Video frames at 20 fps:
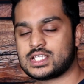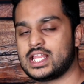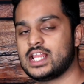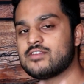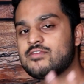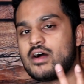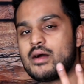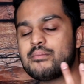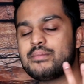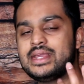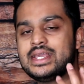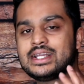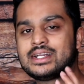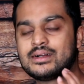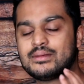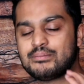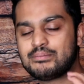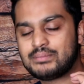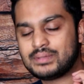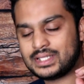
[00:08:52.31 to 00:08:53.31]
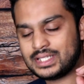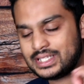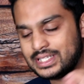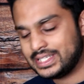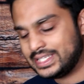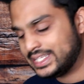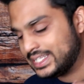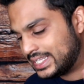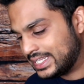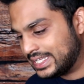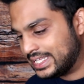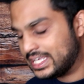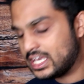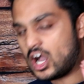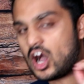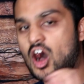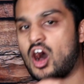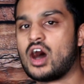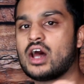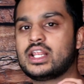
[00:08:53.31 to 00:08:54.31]
And if I'm being
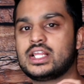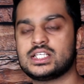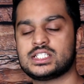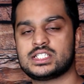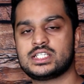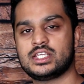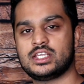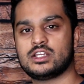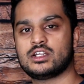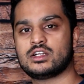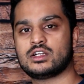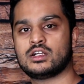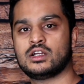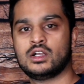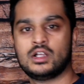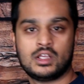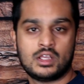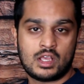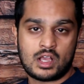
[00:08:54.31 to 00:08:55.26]
completely honest here,